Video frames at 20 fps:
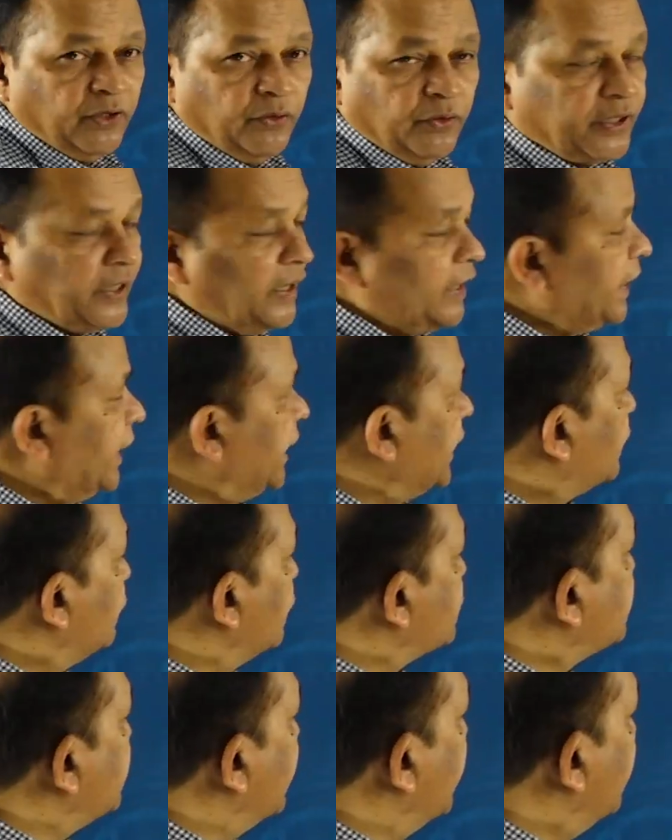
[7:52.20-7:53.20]
we can get a
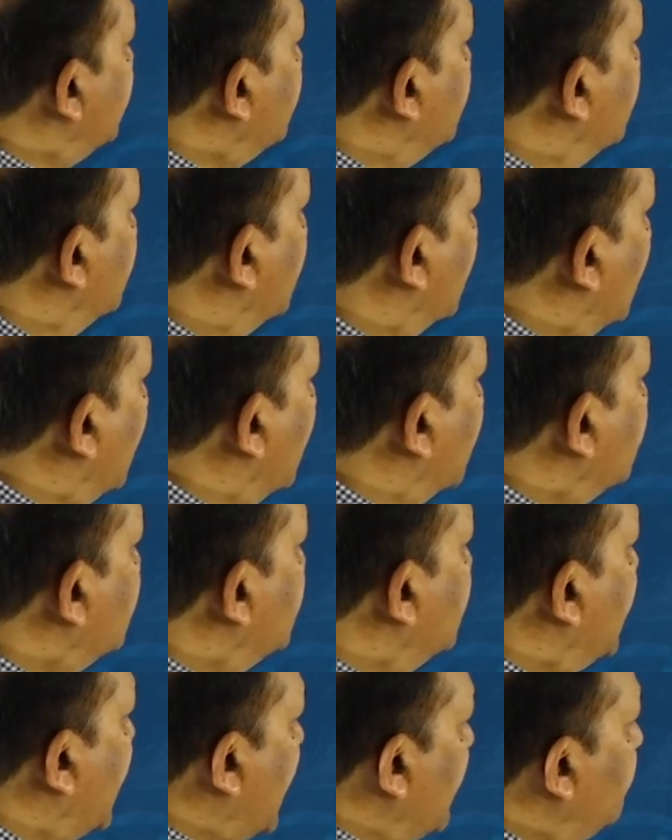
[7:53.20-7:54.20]
question on
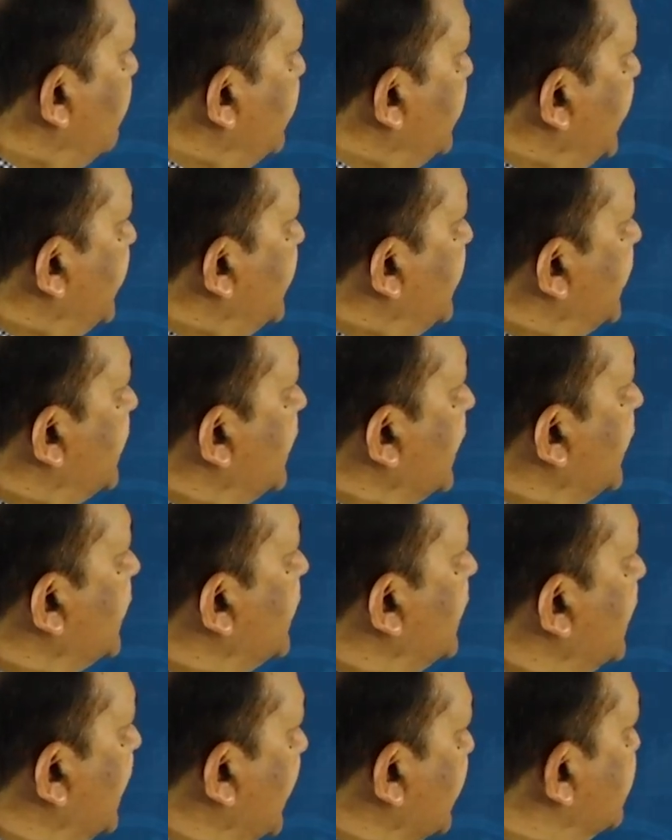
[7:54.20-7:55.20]
ambidentate
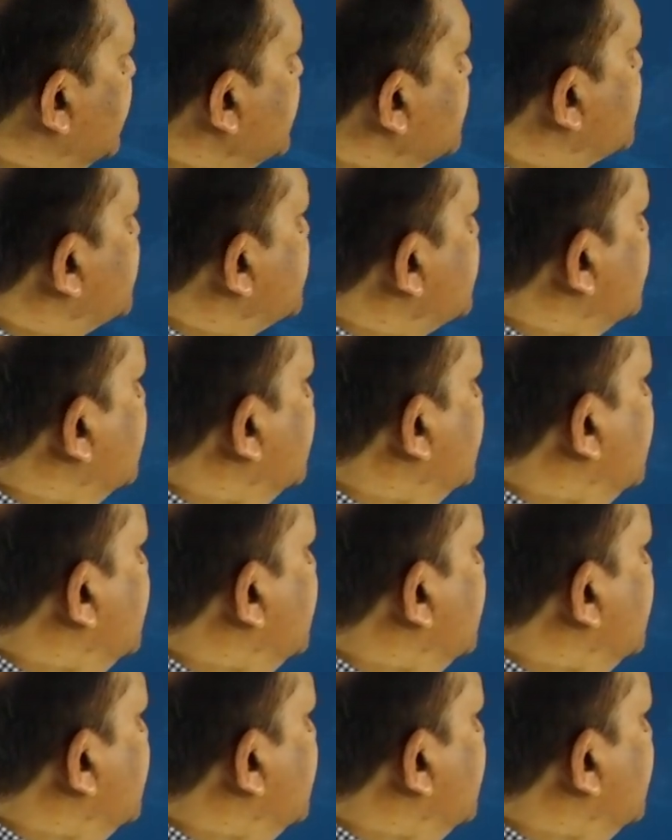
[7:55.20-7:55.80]
ligand like this.